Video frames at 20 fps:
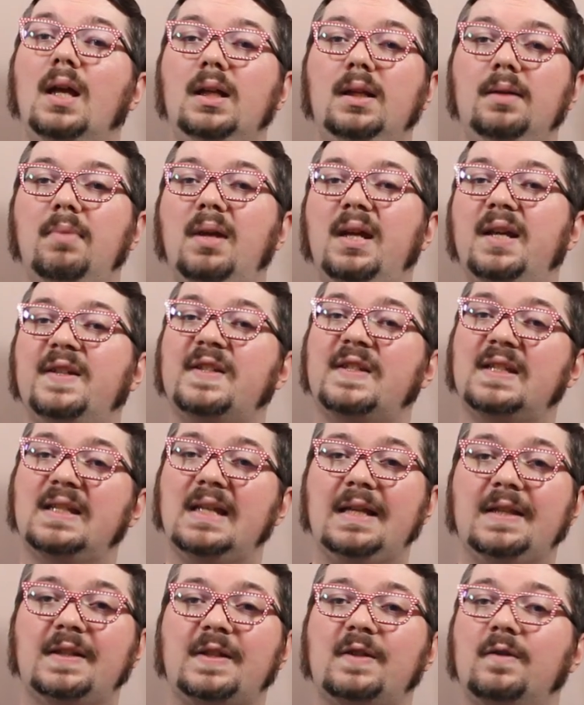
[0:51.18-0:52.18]
And it makes
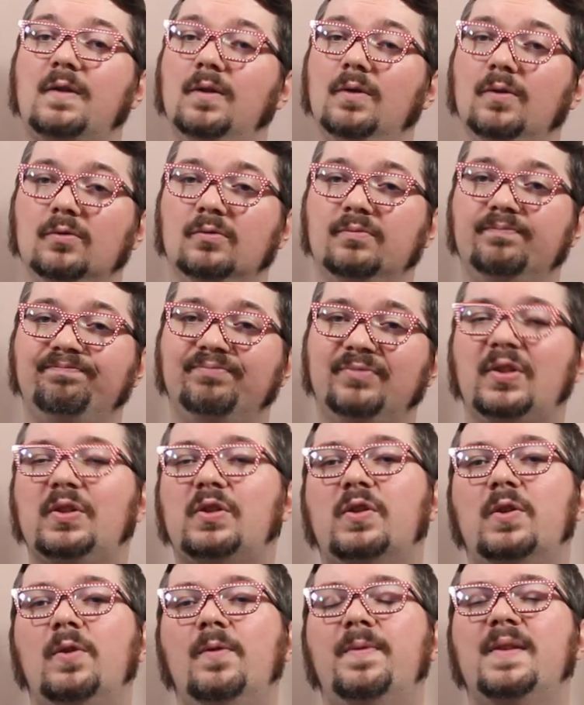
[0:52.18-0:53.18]
sense, too. The
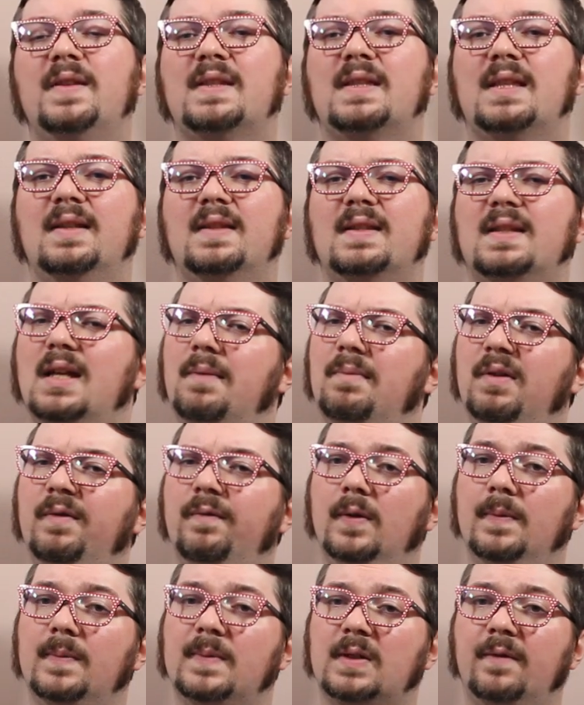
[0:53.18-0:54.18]
truth is that zombie
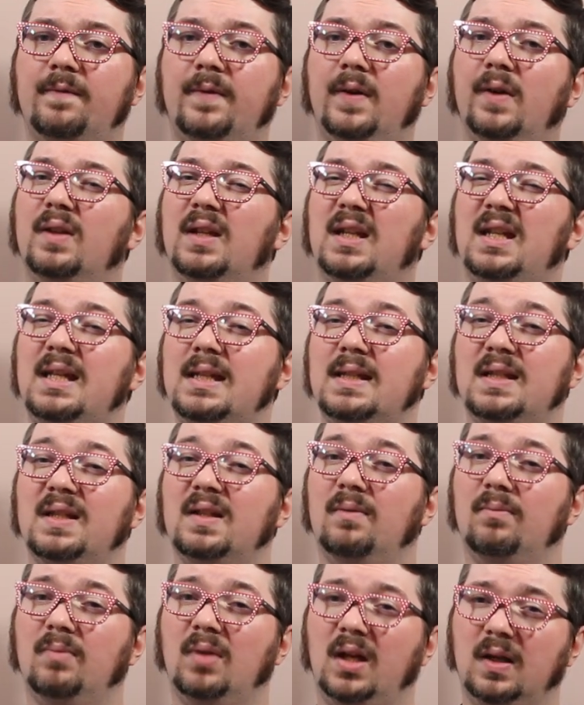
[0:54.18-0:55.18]
films are fairly easy
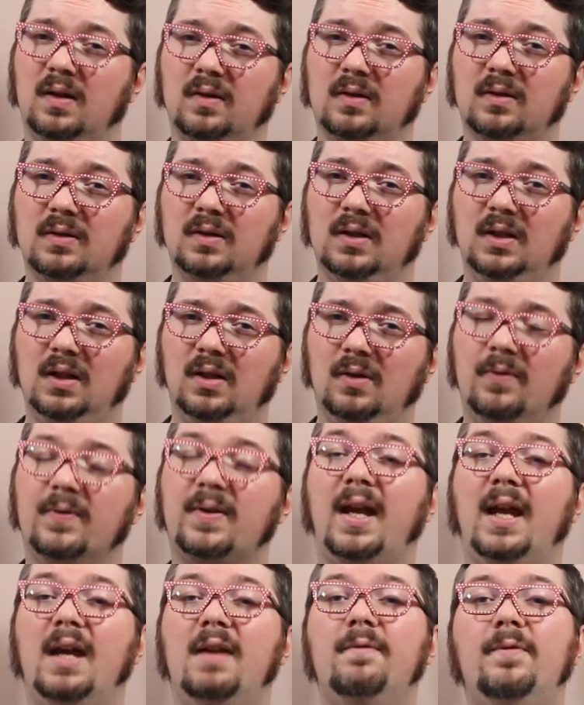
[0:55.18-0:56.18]
to make. With
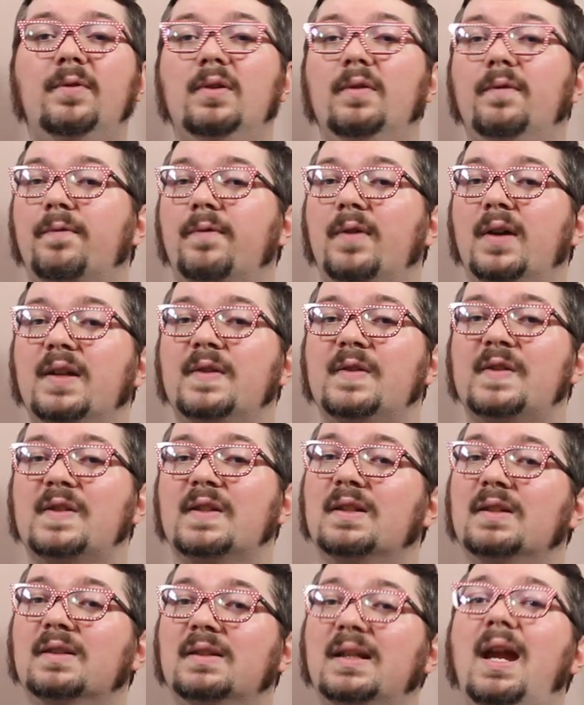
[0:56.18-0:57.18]
a handful of friends,
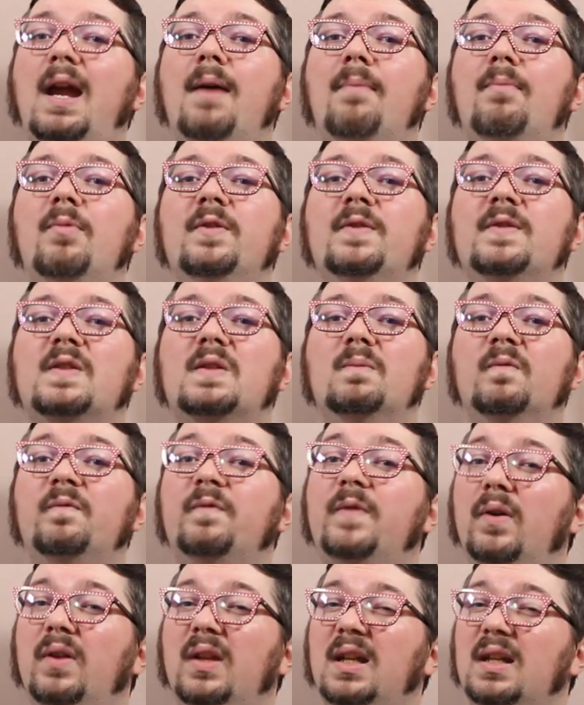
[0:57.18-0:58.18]
a camera, and some
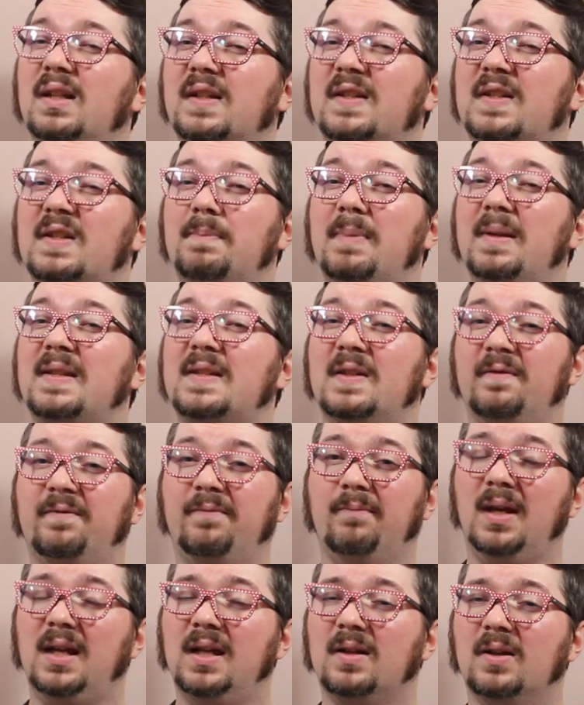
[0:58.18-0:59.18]
fairly inexpensive
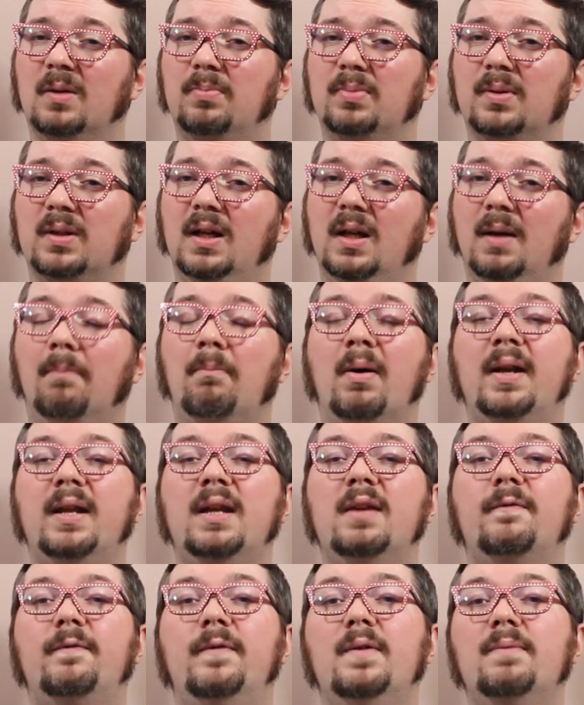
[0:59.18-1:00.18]
makeup,
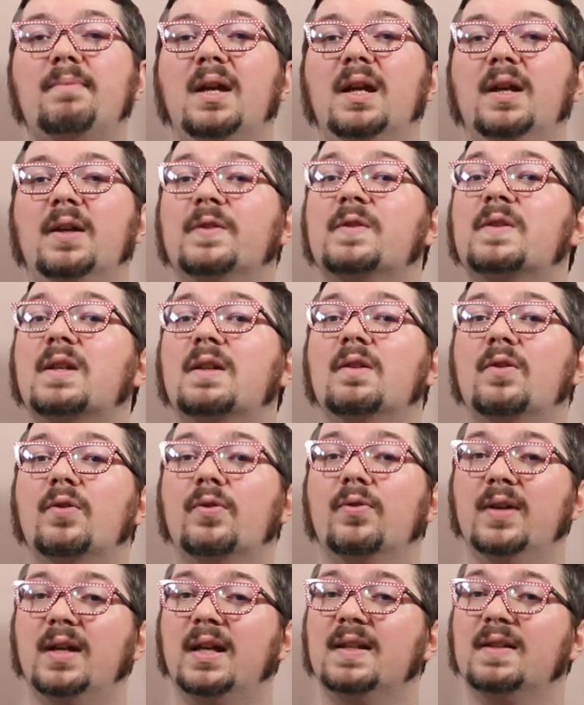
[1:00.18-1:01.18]
budding filmmakers can
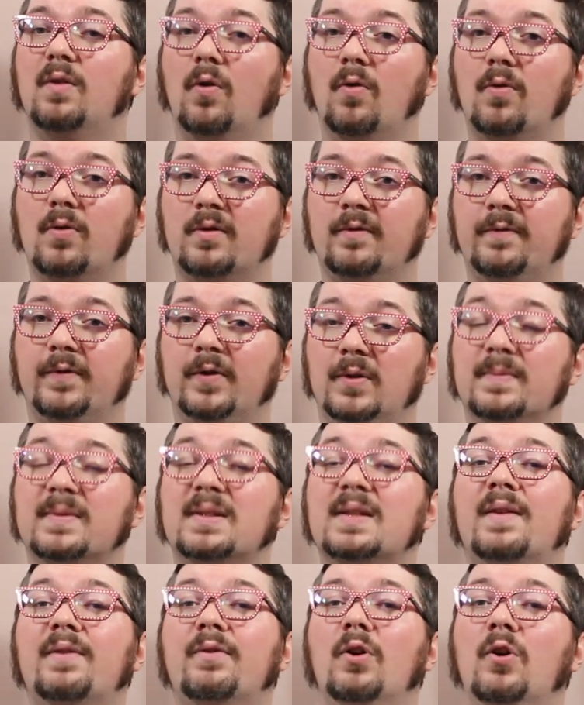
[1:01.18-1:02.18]
create horror films
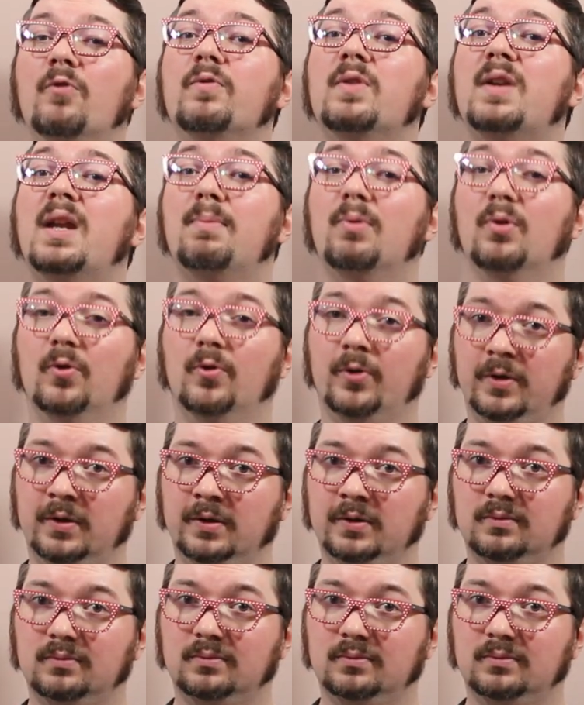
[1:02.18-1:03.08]
in their own neighborhood.